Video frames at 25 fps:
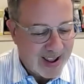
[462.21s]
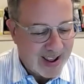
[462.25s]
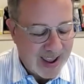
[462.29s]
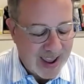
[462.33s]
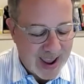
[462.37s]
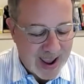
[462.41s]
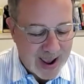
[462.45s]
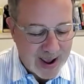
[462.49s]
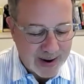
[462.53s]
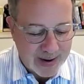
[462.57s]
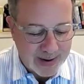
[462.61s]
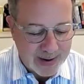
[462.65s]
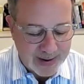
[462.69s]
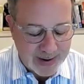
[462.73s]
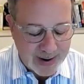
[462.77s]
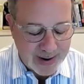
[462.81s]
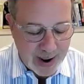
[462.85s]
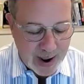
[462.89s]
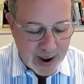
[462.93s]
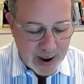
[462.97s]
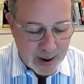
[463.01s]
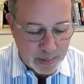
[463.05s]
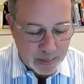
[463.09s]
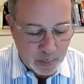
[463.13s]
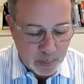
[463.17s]
And
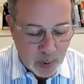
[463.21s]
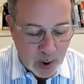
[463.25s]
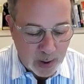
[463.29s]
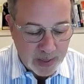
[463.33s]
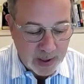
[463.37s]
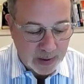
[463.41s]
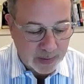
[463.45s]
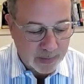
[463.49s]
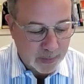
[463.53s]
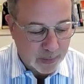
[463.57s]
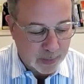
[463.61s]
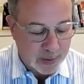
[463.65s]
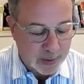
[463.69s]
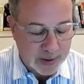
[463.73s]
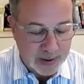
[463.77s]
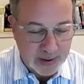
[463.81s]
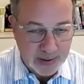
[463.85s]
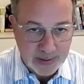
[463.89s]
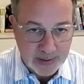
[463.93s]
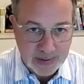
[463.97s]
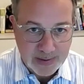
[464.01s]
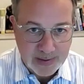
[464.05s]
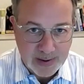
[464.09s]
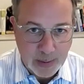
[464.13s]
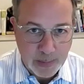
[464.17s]
while that
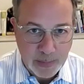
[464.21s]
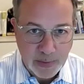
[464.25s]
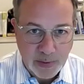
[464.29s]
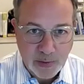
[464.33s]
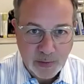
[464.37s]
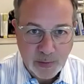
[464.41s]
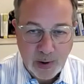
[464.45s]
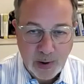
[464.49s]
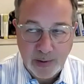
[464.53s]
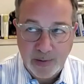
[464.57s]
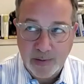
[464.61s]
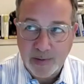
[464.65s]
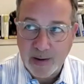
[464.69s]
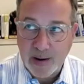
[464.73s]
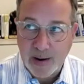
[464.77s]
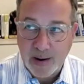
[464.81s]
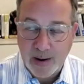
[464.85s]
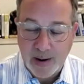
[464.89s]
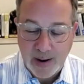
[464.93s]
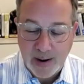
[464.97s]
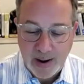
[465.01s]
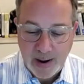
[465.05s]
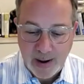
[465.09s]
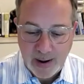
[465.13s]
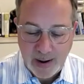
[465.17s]
certainly demonstrates
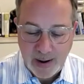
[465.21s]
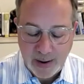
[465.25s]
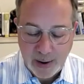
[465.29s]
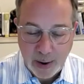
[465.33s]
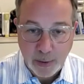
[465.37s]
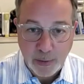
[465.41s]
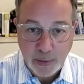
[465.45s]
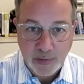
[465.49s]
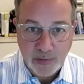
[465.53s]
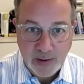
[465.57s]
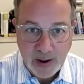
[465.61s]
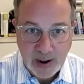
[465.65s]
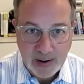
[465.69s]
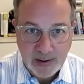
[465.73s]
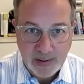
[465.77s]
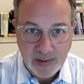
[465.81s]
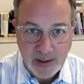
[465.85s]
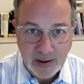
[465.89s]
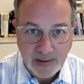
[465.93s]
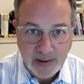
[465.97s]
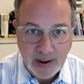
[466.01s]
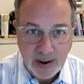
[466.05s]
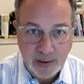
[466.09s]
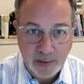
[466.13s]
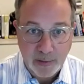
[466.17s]
an understanding
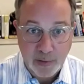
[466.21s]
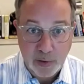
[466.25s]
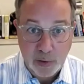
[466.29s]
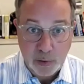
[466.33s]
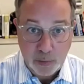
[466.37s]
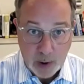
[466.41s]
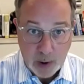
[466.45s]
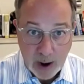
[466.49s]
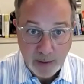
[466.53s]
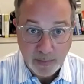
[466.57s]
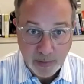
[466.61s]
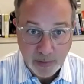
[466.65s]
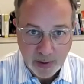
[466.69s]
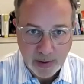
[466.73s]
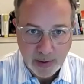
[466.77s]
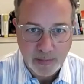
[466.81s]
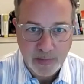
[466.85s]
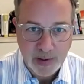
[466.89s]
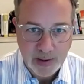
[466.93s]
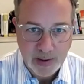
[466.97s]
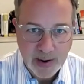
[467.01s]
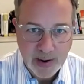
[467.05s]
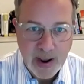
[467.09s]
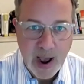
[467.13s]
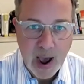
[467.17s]
that data is a driver of
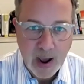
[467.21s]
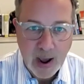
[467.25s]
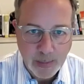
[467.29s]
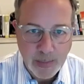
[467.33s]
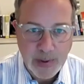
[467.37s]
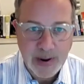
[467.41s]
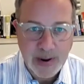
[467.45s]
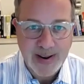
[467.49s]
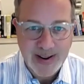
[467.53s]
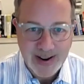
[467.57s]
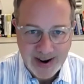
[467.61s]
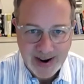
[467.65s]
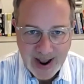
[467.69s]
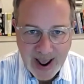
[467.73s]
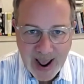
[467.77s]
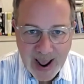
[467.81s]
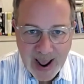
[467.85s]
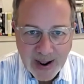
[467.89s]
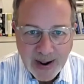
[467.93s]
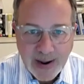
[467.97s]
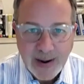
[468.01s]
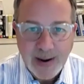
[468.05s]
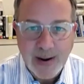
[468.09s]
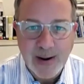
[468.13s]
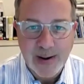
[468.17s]
the economy
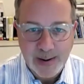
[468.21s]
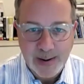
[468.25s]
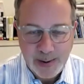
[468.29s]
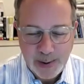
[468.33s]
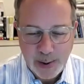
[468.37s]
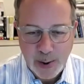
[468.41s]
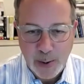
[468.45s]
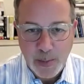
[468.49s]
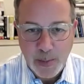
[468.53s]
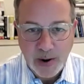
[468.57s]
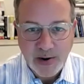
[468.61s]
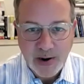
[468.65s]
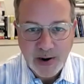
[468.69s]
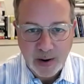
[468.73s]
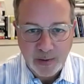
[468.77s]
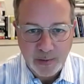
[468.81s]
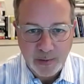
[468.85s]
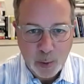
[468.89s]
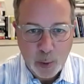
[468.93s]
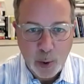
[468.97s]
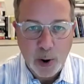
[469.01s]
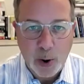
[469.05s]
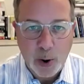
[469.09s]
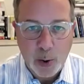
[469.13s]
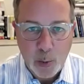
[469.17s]
today, much as
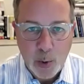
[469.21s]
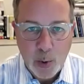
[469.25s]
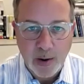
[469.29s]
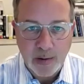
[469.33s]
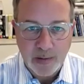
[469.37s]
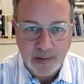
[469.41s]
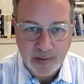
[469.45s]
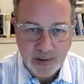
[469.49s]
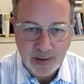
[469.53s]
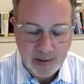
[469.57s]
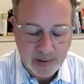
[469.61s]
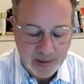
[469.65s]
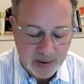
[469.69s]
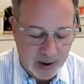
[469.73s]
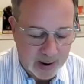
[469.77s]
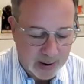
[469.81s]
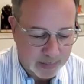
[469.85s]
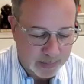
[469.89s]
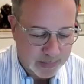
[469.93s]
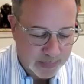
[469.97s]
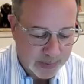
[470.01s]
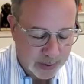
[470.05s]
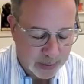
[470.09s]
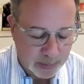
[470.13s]
oil was, a